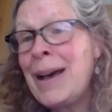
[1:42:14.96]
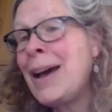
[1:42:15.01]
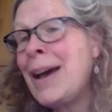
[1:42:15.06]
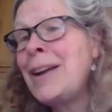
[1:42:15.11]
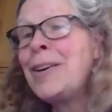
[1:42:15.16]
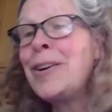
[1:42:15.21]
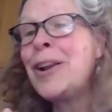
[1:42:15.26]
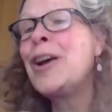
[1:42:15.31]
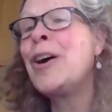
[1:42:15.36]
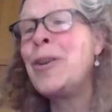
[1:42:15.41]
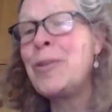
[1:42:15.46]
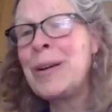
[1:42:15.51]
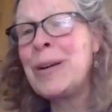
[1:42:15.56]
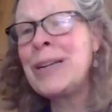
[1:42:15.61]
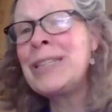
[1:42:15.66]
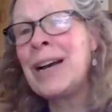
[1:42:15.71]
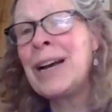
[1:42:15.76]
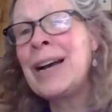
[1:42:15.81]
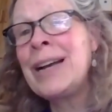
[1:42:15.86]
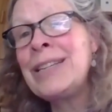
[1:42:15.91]
I don't know,
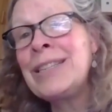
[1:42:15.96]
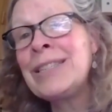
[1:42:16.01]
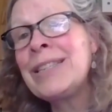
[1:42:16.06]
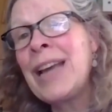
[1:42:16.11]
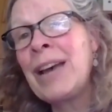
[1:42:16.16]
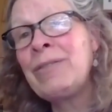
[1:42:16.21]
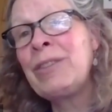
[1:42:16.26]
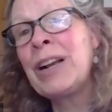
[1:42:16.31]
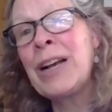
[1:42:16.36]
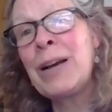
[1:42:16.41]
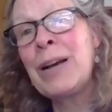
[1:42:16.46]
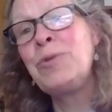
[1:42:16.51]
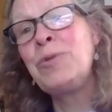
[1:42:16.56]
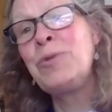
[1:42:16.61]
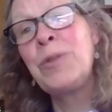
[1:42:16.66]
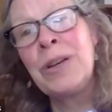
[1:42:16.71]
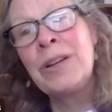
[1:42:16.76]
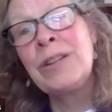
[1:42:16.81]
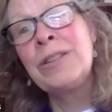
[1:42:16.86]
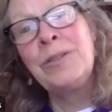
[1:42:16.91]
I just haven't come
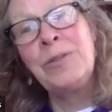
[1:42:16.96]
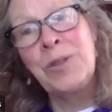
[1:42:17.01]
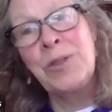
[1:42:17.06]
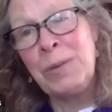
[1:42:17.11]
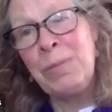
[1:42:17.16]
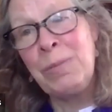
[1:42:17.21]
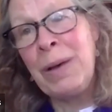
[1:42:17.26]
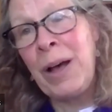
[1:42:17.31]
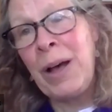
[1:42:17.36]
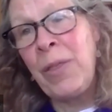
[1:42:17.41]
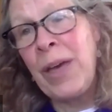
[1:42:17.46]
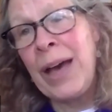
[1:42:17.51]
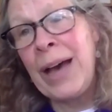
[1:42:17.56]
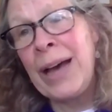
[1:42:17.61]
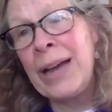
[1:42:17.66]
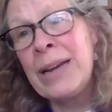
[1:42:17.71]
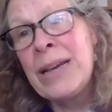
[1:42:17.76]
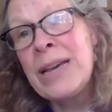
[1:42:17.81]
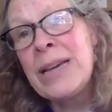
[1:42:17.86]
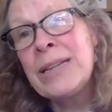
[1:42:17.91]
to a conclusion about
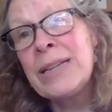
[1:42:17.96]
that.